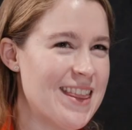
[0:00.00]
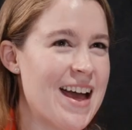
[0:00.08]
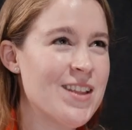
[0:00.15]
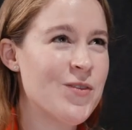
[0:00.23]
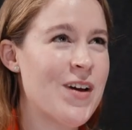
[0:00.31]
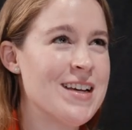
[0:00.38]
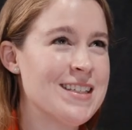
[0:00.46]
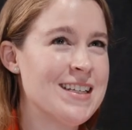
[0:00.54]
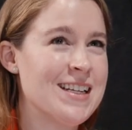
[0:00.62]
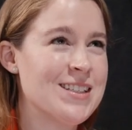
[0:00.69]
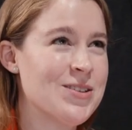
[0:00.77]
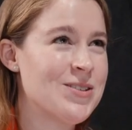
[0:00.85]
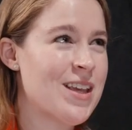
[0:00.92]
That's
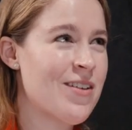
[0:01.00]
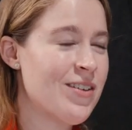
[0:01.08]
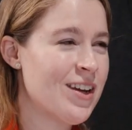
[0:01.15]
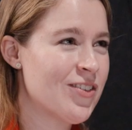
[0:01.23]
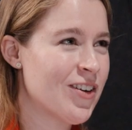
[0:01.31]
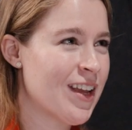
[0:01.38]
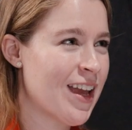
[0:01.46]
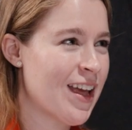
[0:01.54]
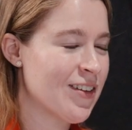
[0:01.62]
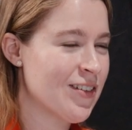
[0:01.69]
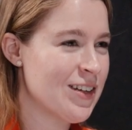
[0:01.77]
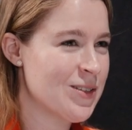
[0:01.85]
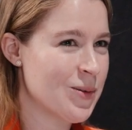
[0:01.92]
fascinating. So 700
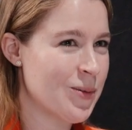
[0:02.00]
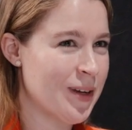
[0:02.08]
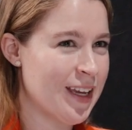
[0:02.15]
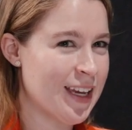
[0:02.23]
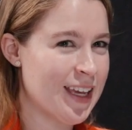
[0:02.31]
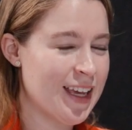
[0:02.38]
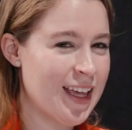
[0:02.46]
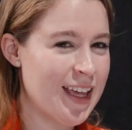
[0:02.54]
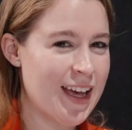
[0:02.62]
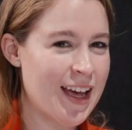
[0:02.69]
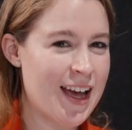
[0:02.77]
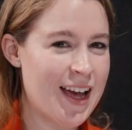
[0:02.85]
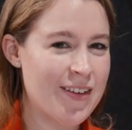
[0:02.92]
calories a week,
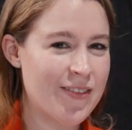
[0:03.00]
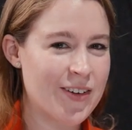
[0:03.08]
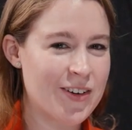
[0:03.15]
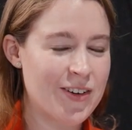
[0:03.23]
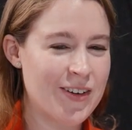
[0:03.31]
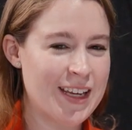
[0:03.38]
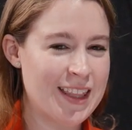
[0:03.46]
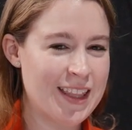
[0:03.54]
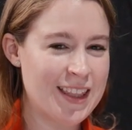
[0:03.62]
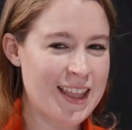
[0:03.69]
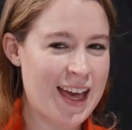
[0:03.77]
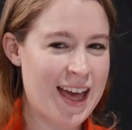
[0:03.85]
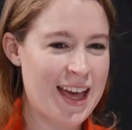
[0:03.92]
if you're doing
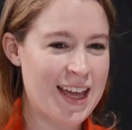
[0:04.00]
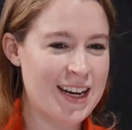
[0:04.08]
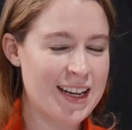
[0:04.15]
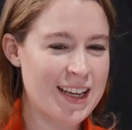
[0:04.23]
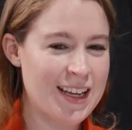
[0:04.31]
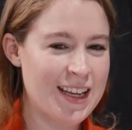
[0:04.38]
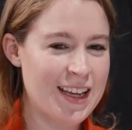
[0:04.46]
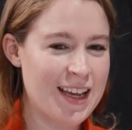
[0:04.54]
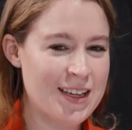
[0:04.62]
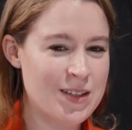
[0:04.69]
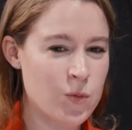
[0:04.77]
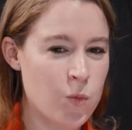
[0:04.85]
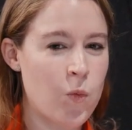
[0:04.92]
that,
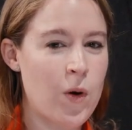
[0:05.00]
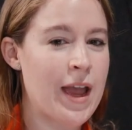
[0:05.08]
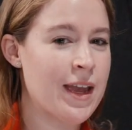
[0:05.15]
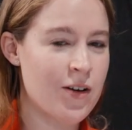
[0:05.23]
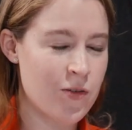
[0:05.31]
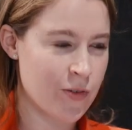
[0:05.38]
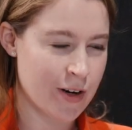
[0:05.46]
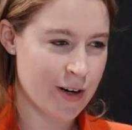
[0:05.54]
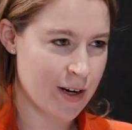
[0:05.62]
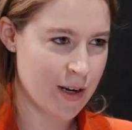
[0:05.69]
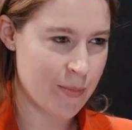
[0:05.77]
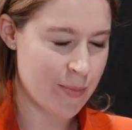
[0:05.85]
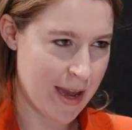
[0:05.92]
is way
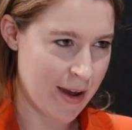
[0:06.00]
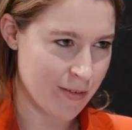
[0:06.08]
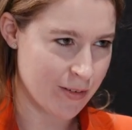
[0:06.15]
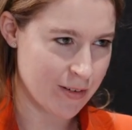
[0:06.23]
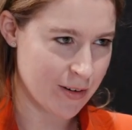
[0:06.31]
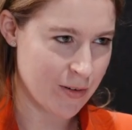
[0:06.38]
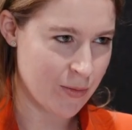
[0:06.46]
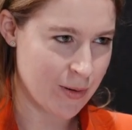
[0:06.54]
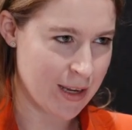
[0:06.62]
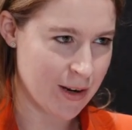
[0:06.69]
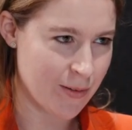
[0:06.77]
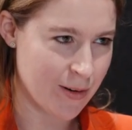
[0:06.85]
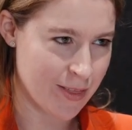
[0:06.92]
over a pound a
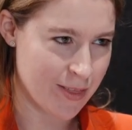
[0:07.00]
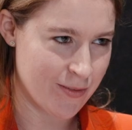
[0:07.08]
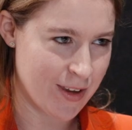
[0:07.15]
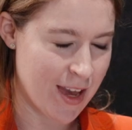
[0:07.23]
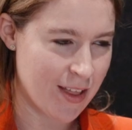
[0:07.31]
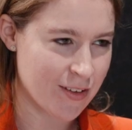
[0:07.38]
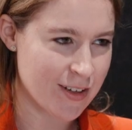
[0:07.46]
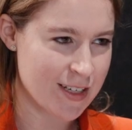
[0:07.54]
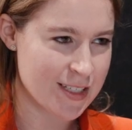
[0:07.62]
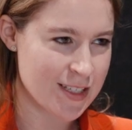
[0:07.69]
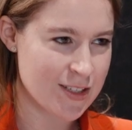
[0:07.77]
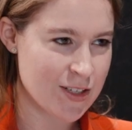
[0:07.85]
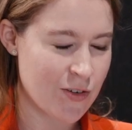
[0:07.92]
week worth of
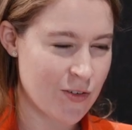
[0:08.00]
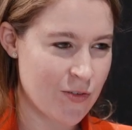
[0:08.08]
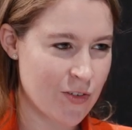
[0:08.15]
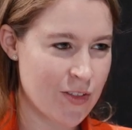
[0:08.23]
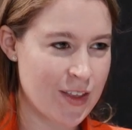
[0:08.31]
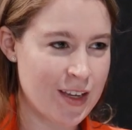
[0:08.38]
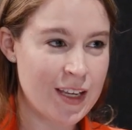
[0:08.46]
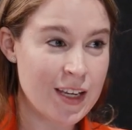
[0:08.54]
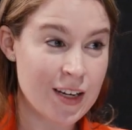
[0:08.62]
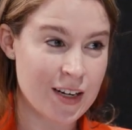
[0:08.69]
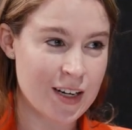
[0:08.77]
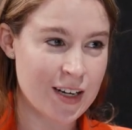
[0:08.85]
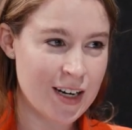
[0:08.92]
calories. And so for the
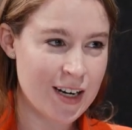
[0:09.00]
year,